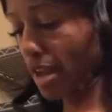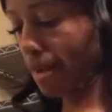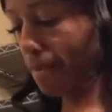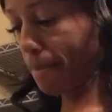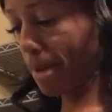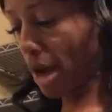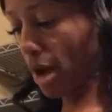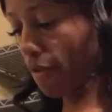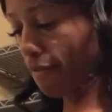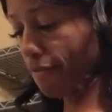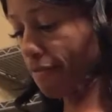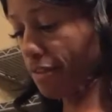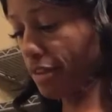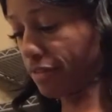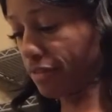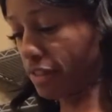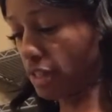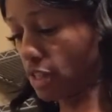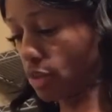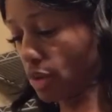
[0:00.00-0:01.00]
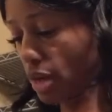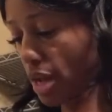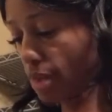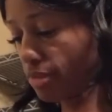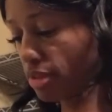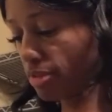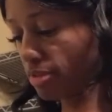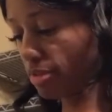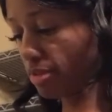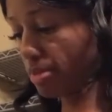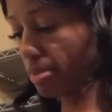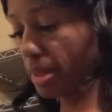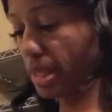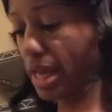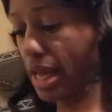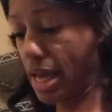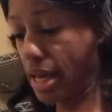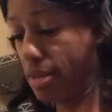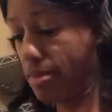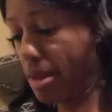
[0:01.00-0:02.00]
about 50 grams of a
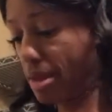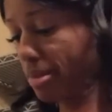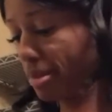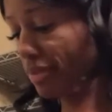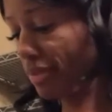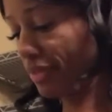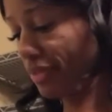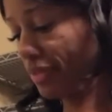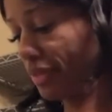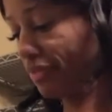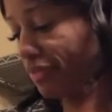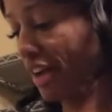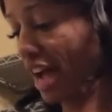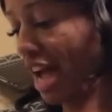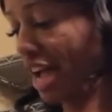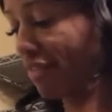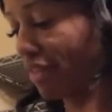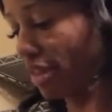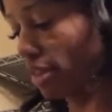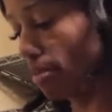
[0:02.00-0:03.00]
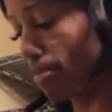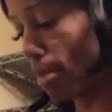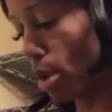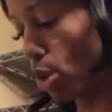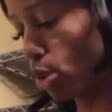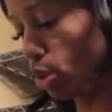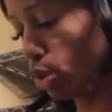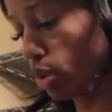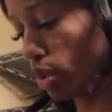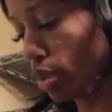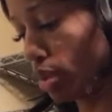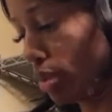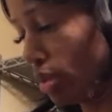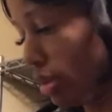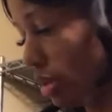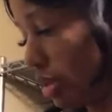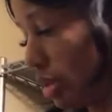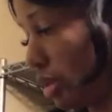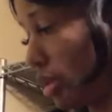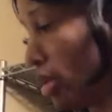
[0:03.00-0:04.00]
banana, maybe 55 at the most.
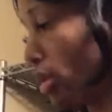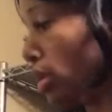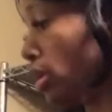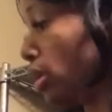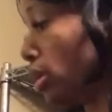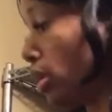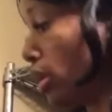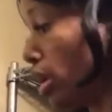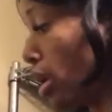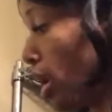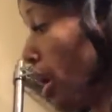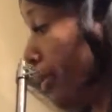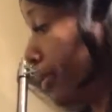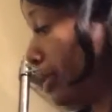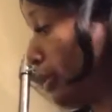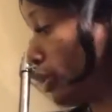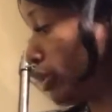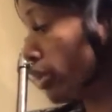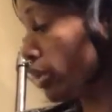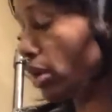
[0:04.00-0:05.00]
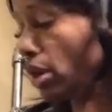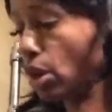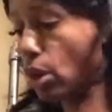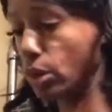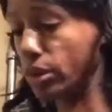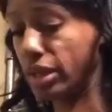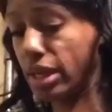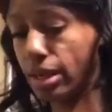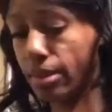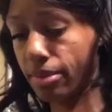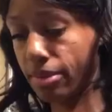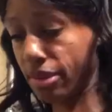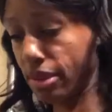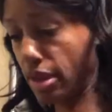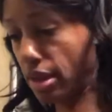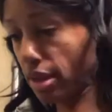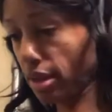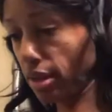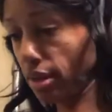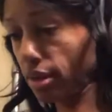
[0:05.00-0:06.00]
I'm using the whole damn
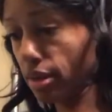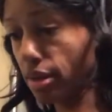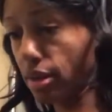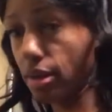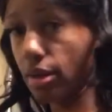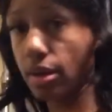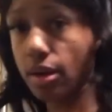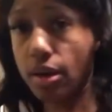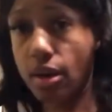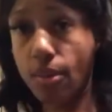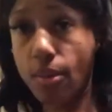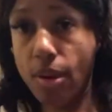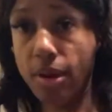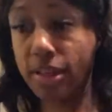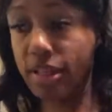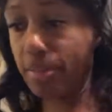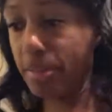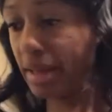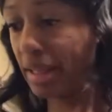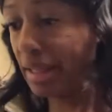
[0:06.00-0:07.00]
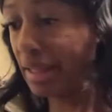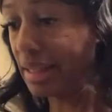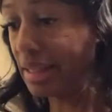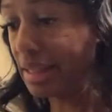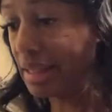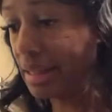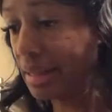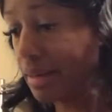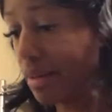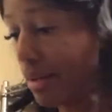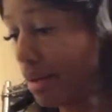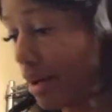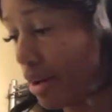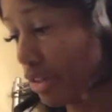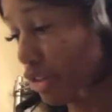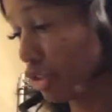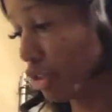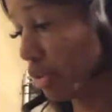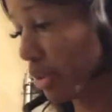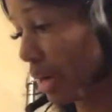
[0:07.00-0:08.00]
thing, and I want it to be at least
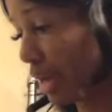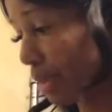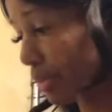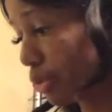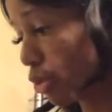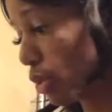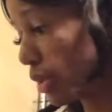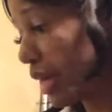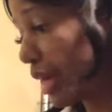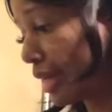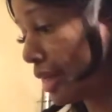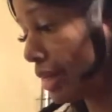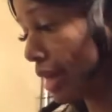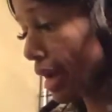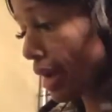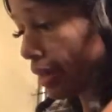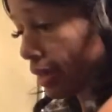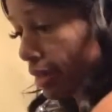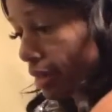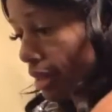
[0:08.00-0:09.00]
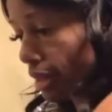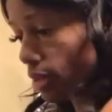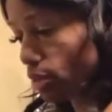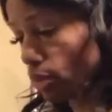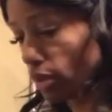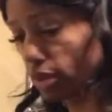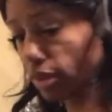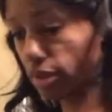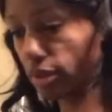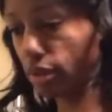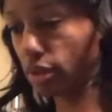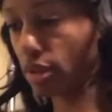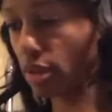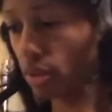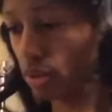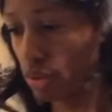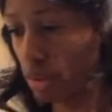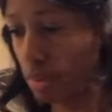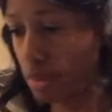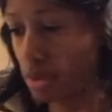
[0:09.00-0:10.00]
100 grams, or 99, because that's what this
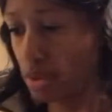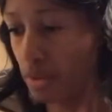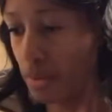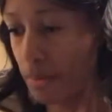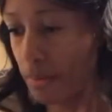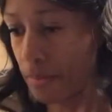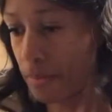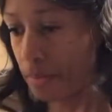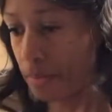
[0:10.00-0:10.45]
goes up to.